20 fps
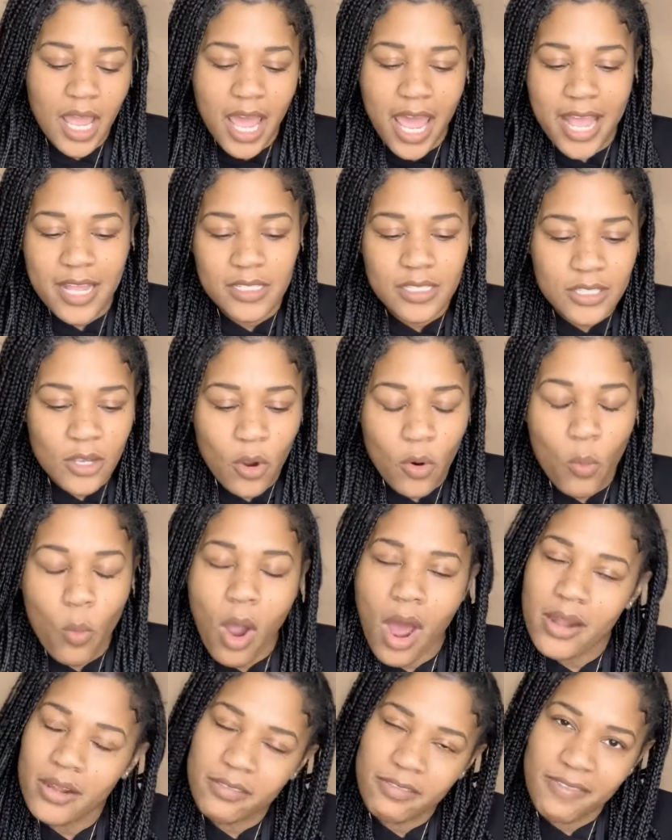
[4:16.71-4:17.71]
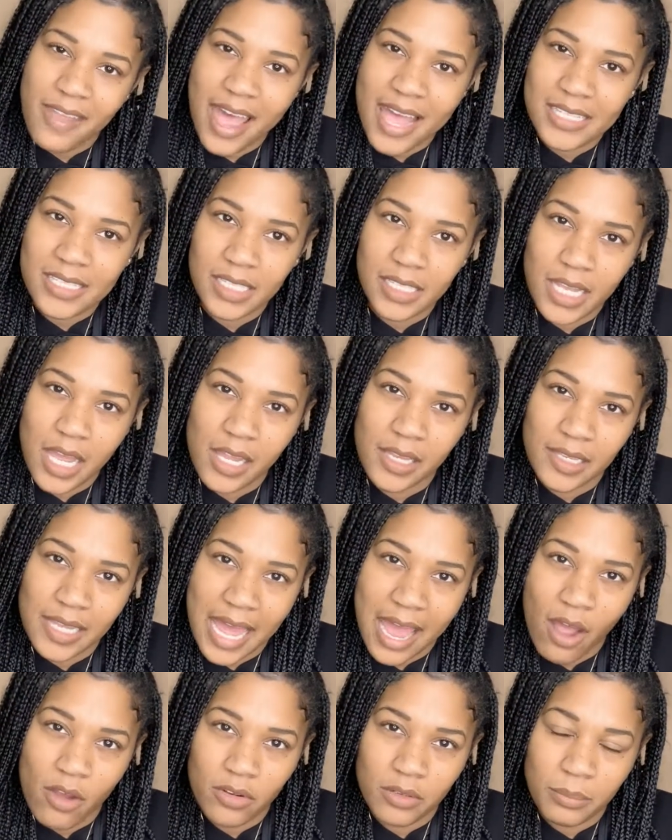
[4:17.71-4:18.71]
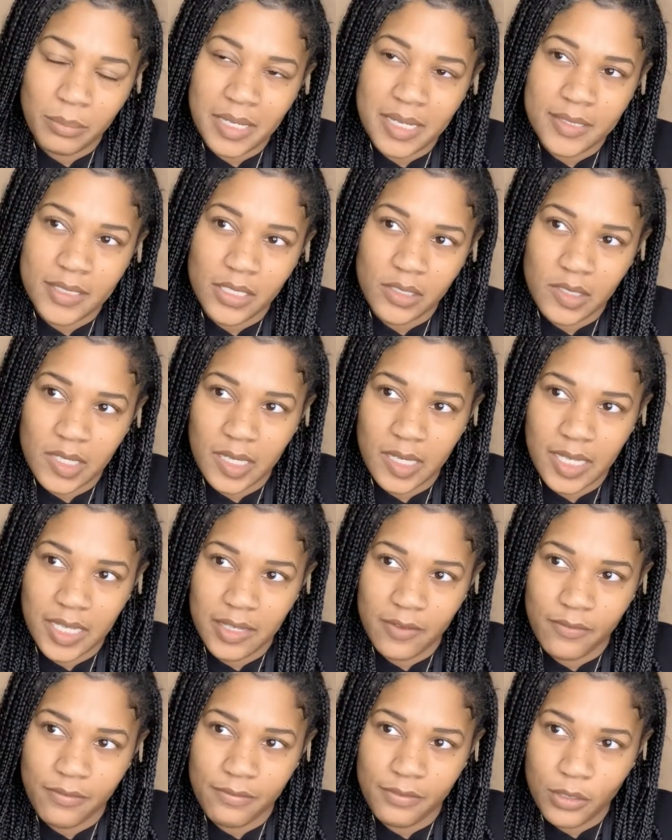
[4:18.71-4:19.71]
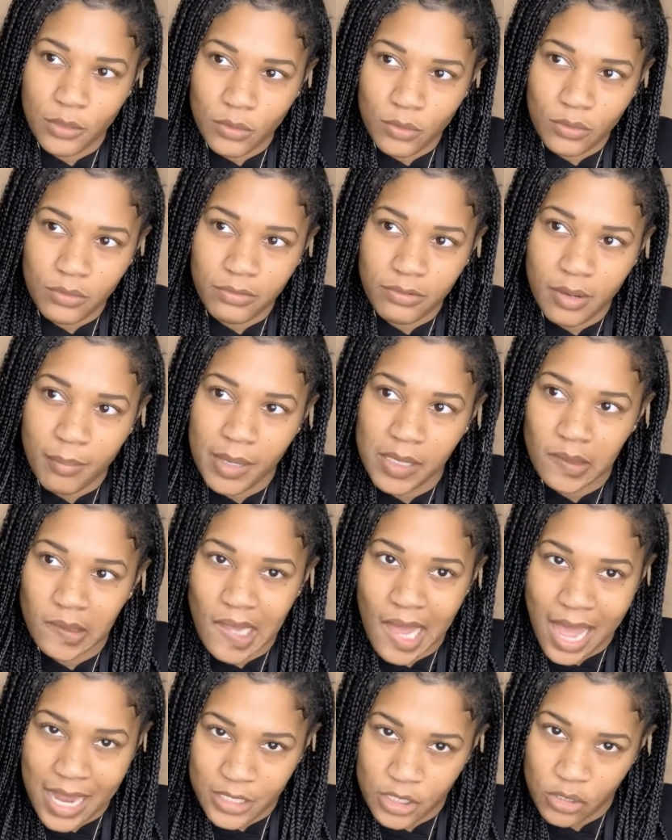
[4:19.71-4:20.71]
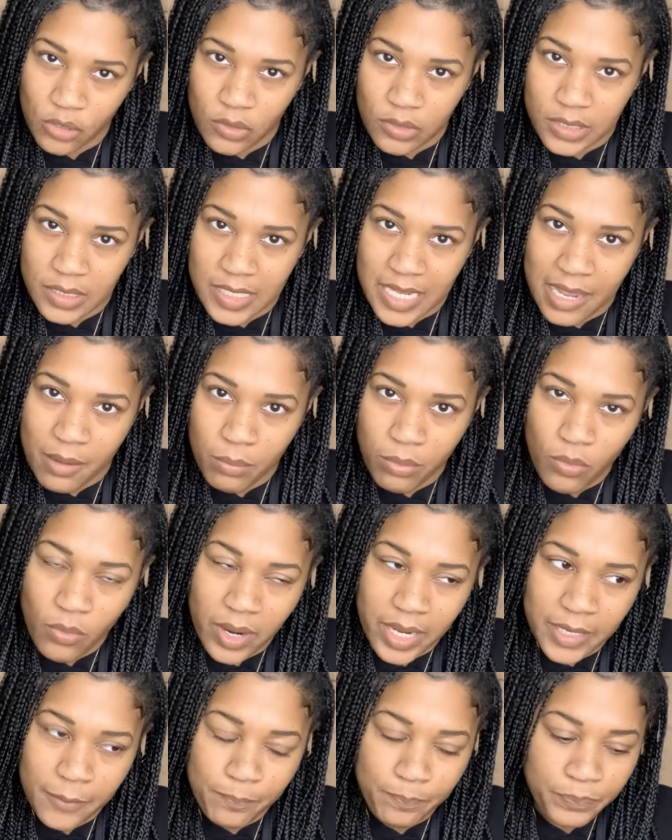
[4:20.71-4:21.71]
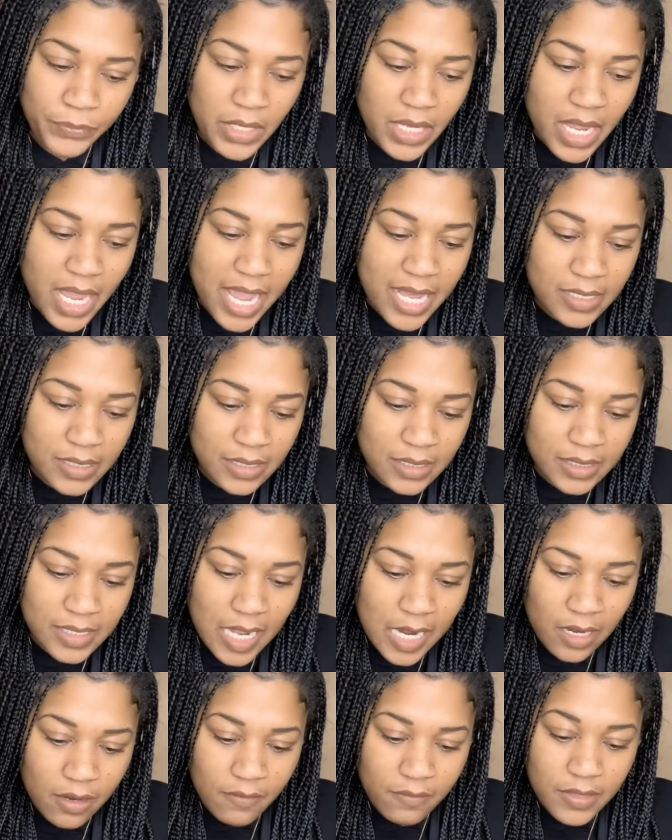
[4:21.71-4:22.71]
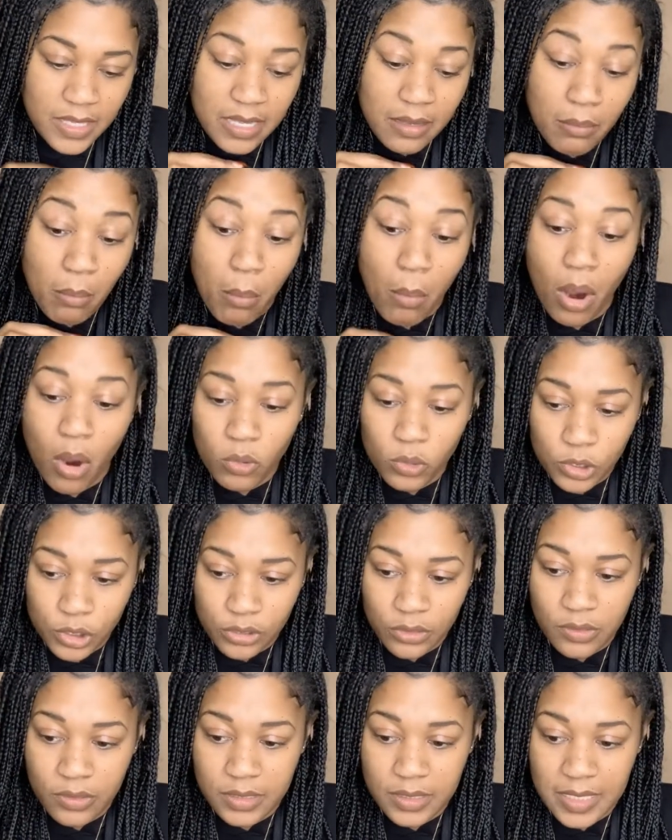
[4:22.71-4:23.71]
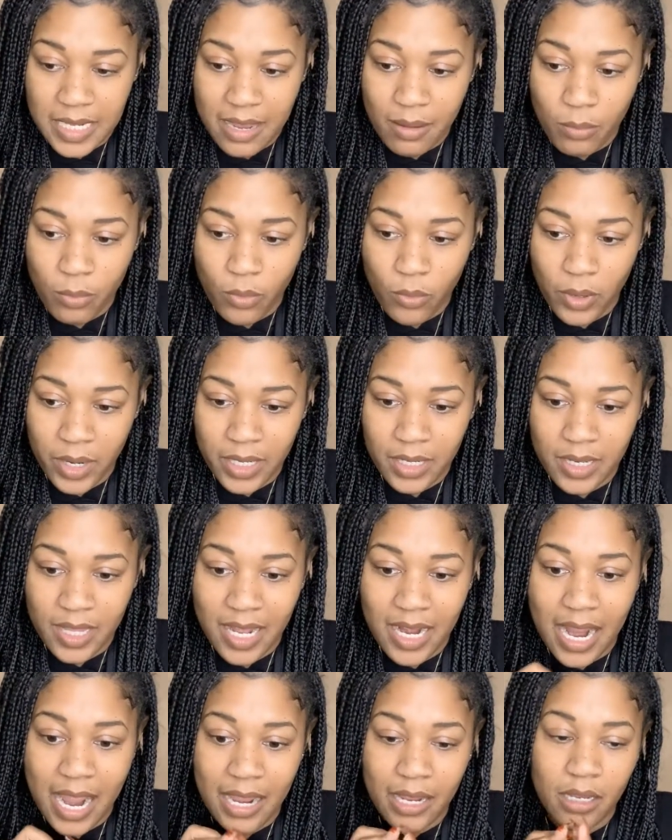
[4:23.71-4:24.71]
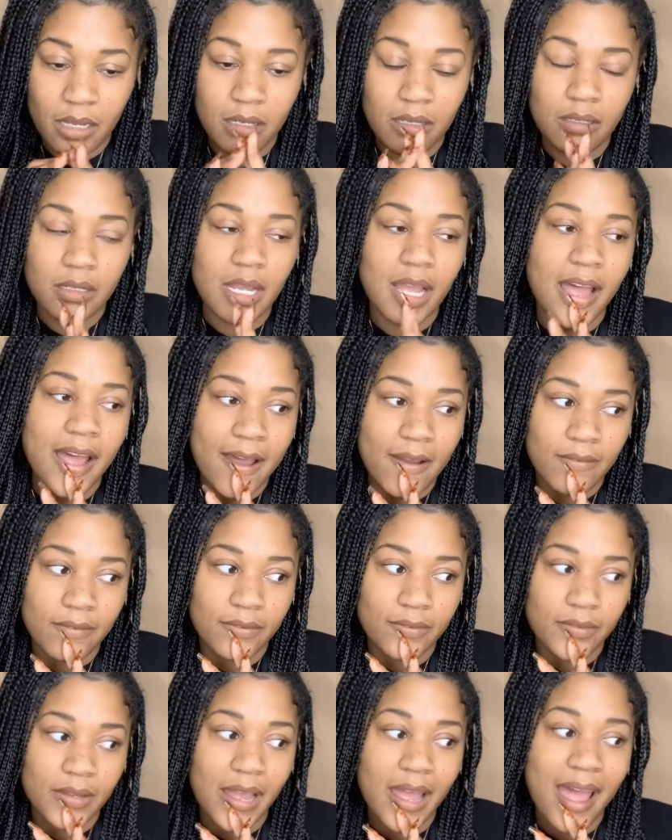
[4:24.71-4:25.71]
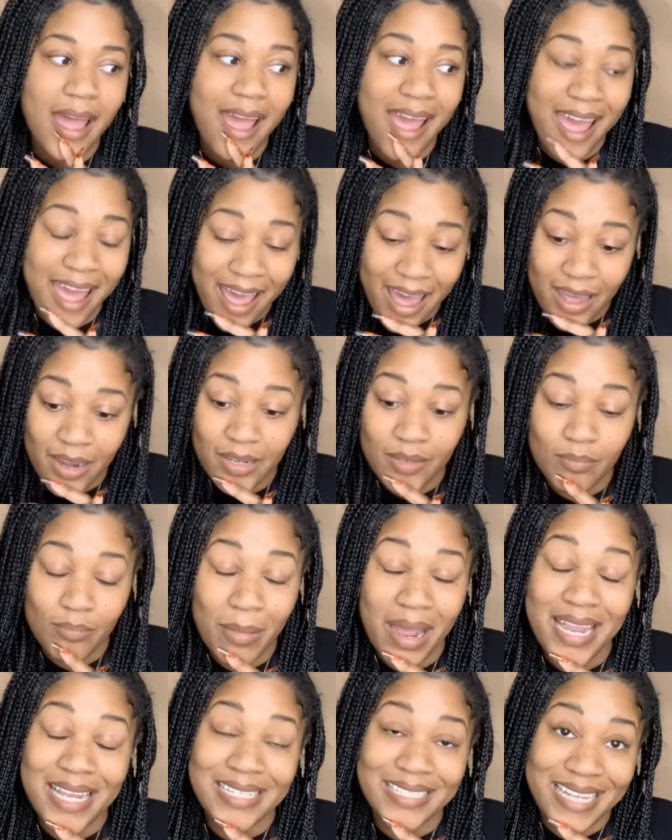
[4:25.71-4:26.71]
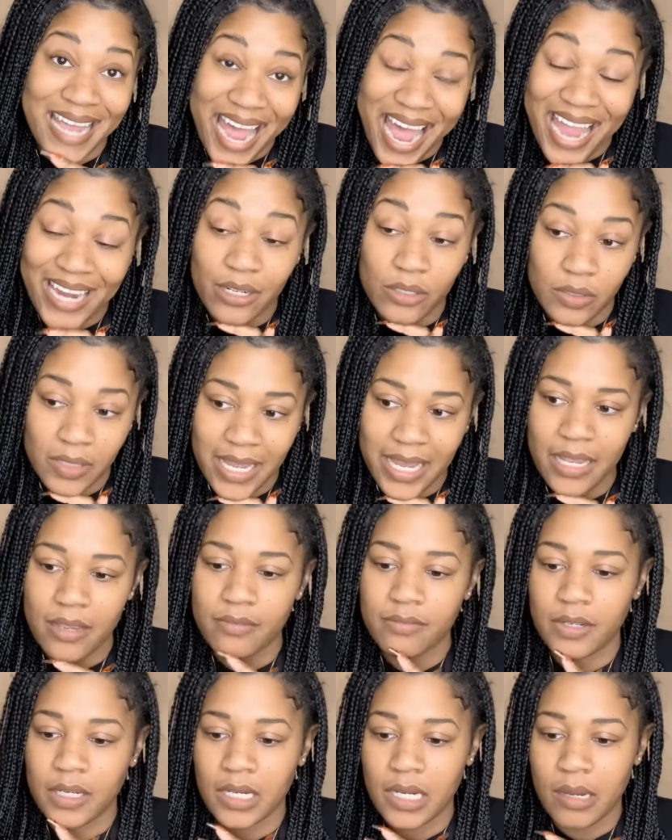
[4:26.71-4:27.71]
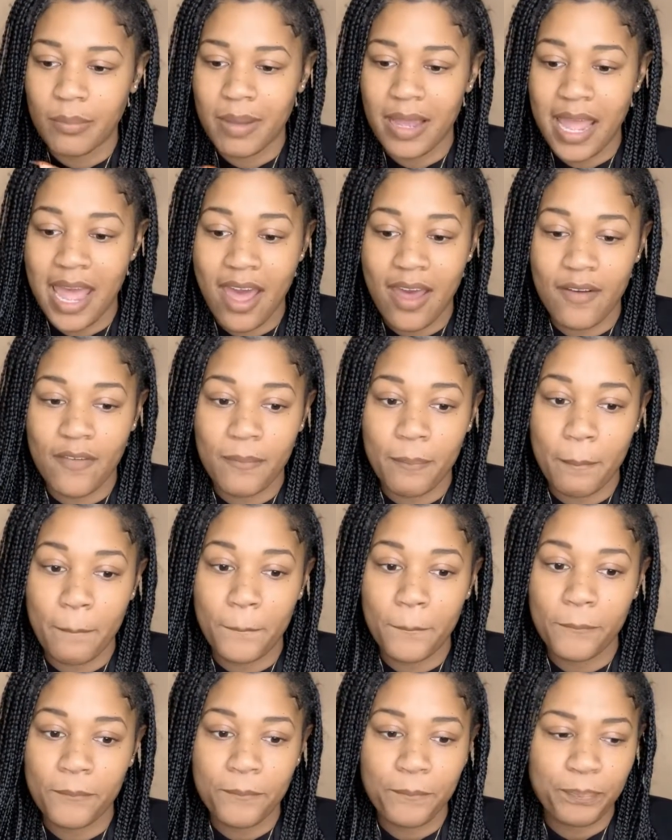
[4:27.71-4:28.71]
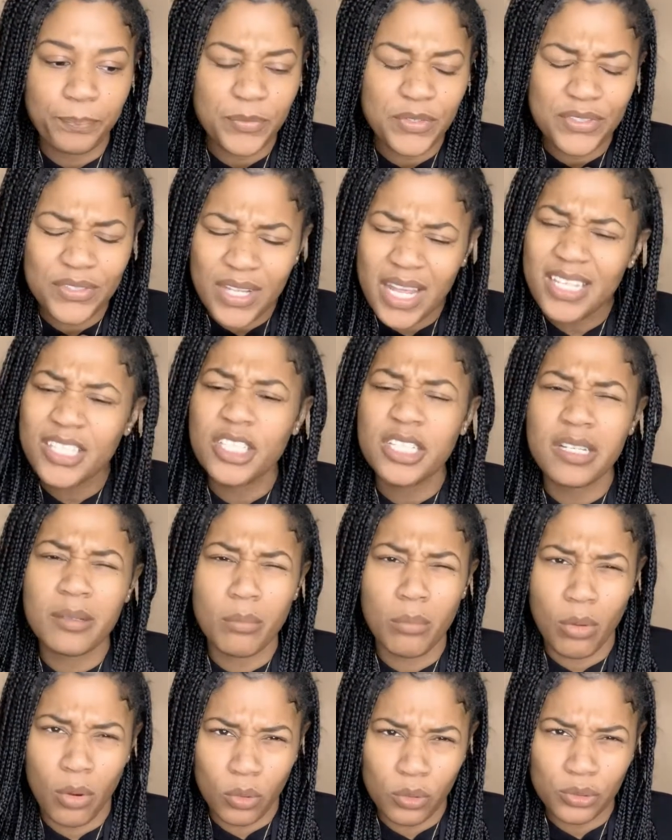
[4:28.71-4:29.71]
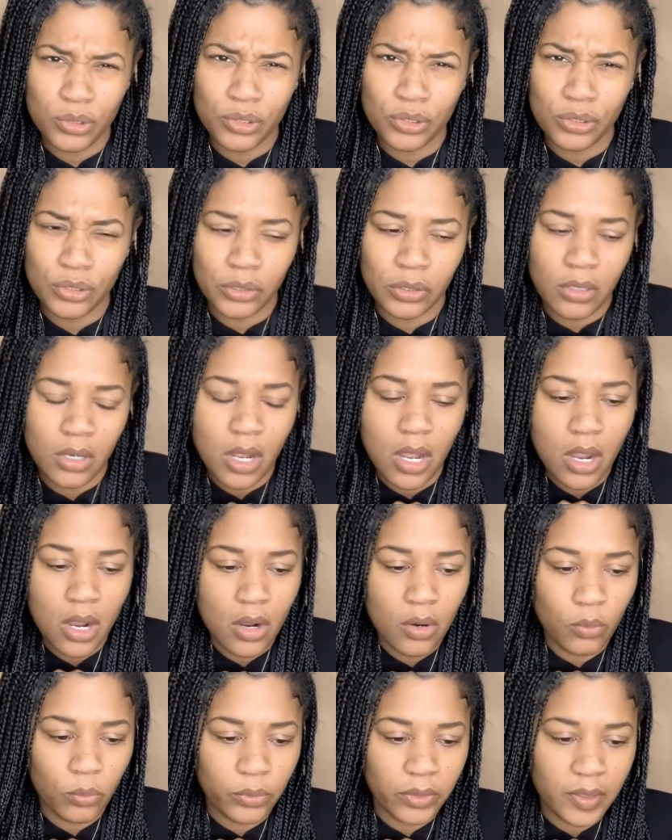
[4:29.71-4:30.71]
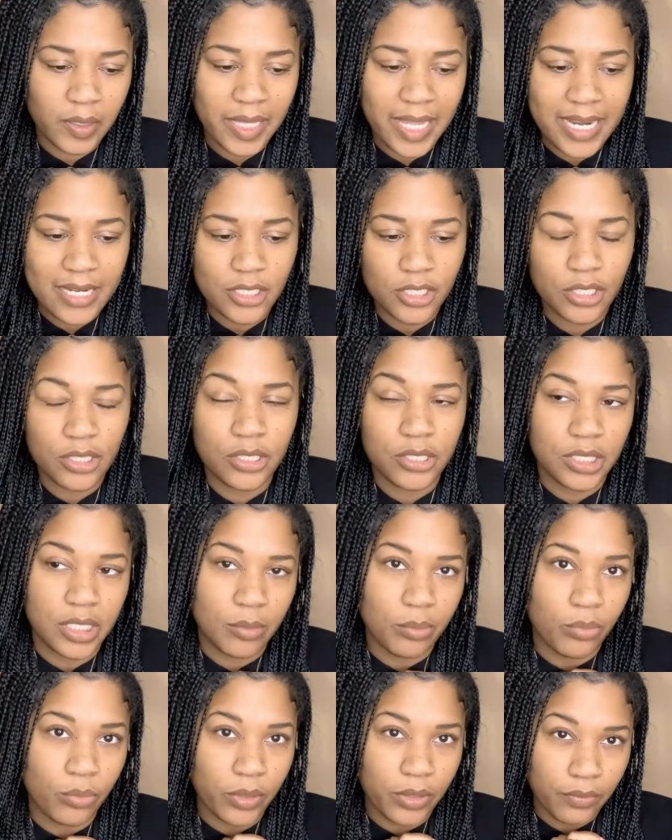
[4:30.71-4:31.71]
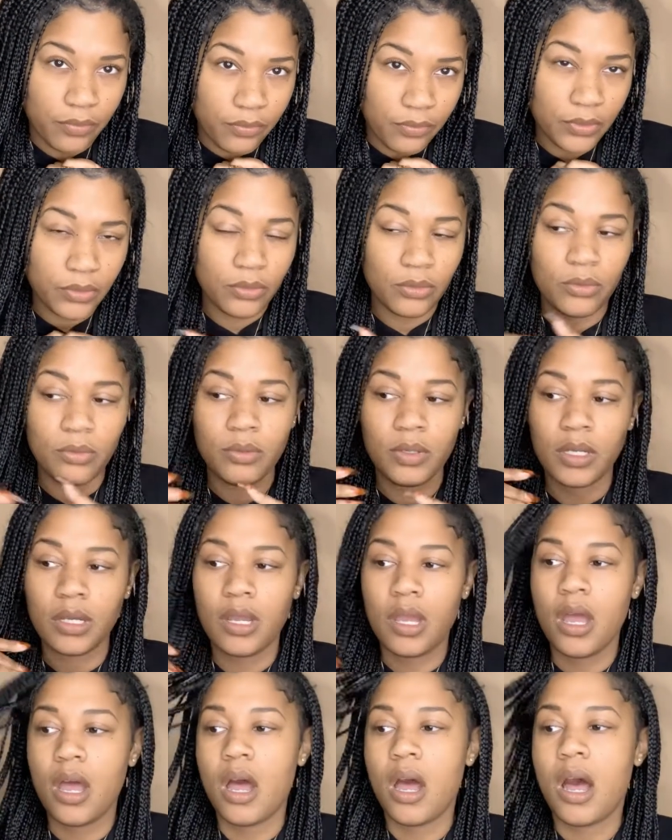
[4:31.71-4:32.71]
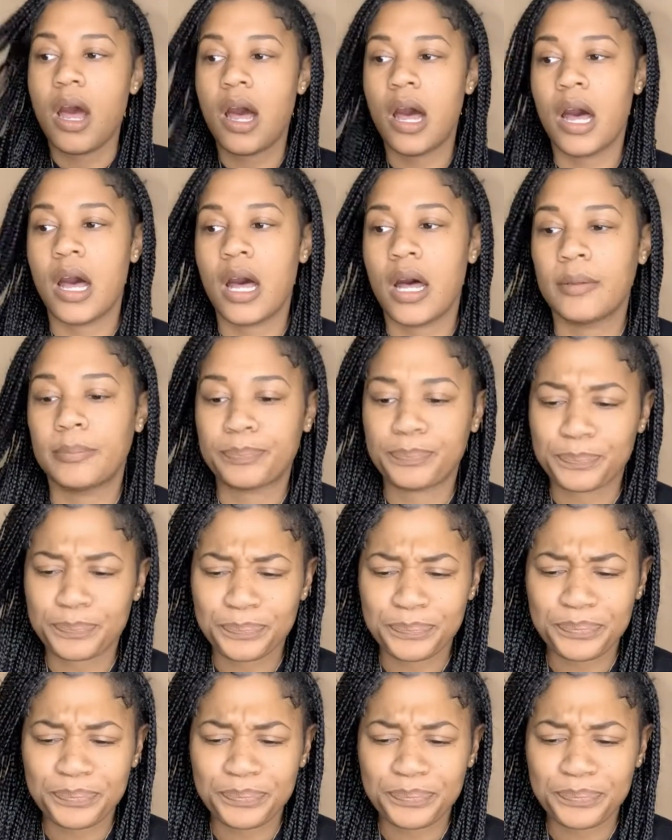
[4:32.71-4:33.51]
And so water fasting allowed me to look at food from a logical standpoint instead of the emotional standpoint that I have had my entire life. I have such an emotional relationship with food. And